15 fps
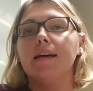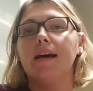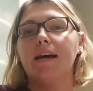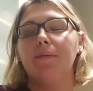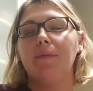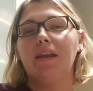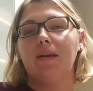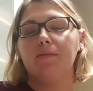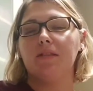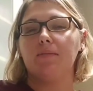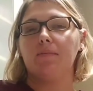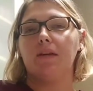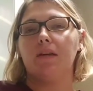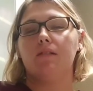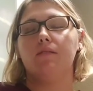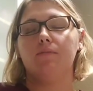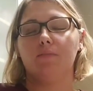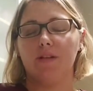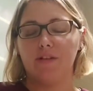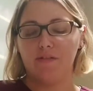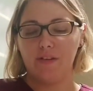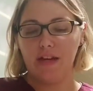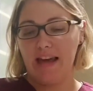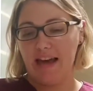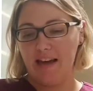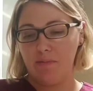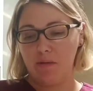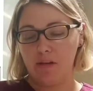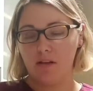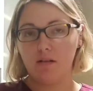Hi, my name is Amanda Murphy.
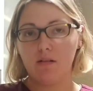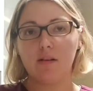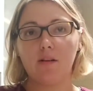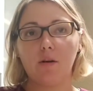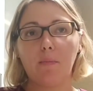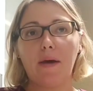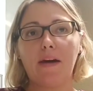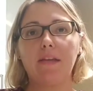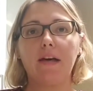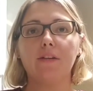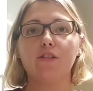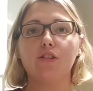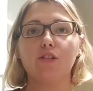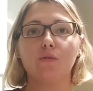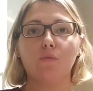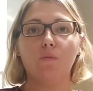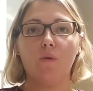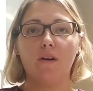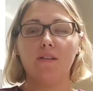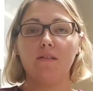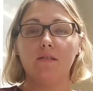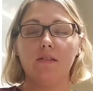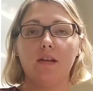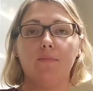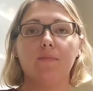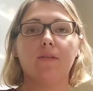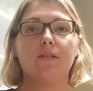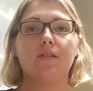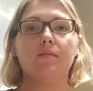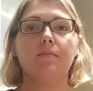I'm in Clinical Pathology 1,
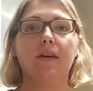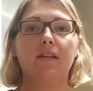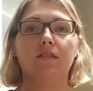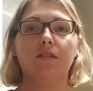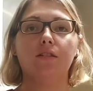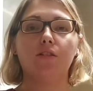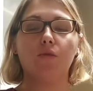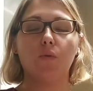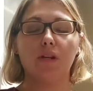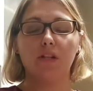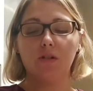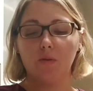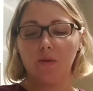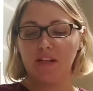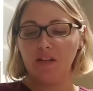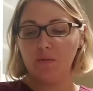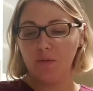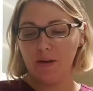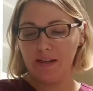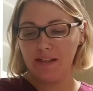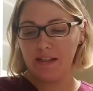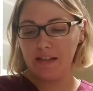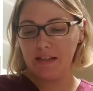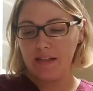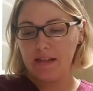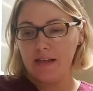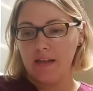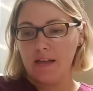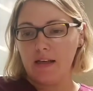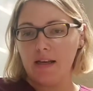summer semester 2021.
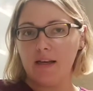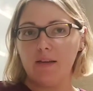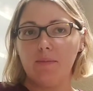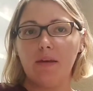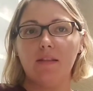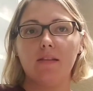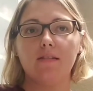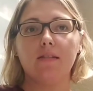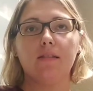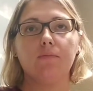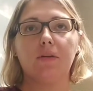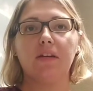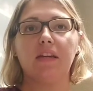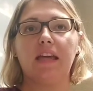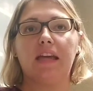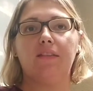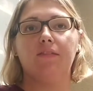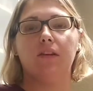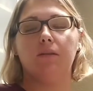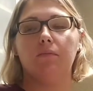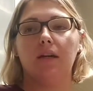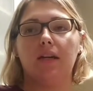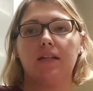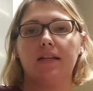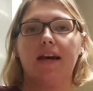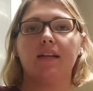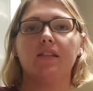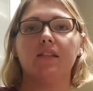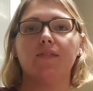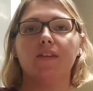And this is my avma
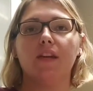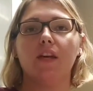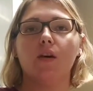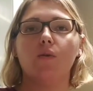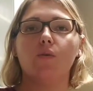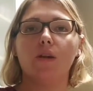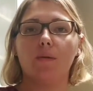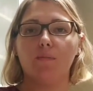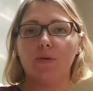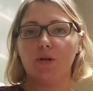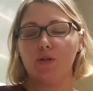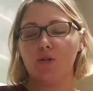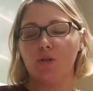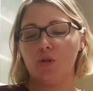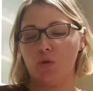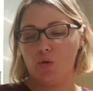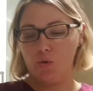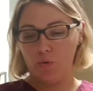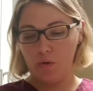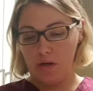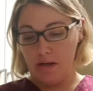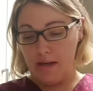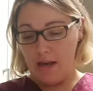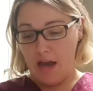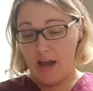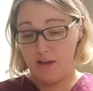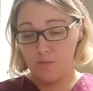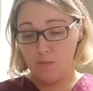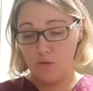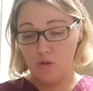task video number 2.
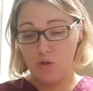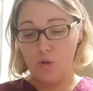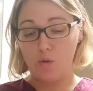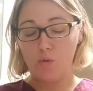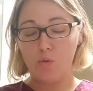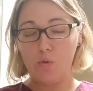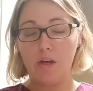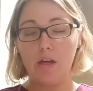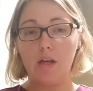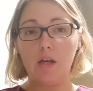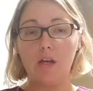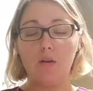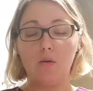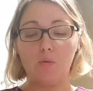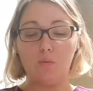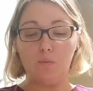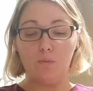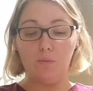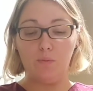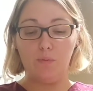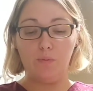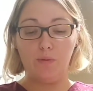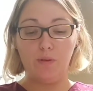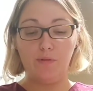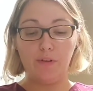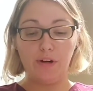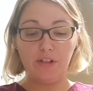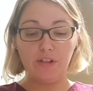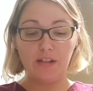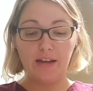The
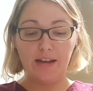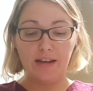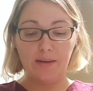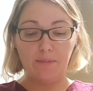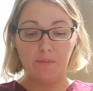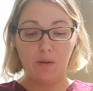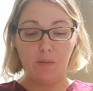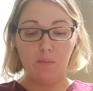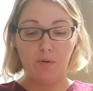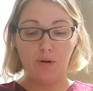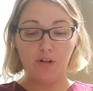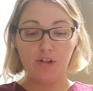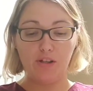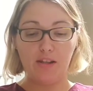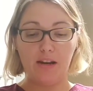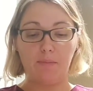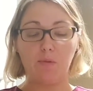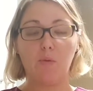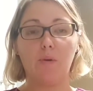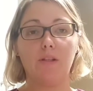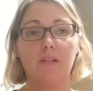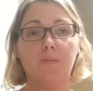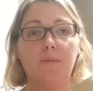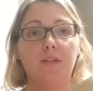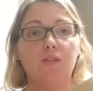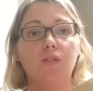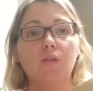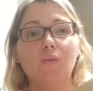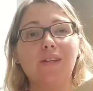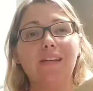first portion that I'm going to be
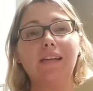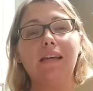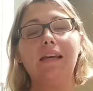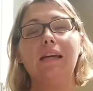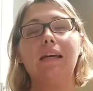doing